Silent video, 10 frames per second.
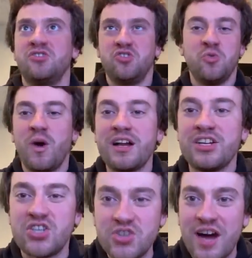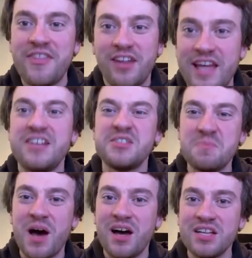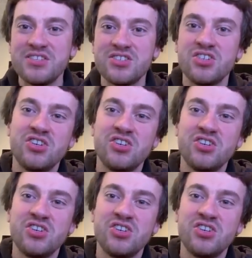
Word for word: You wanted to try the latest mods.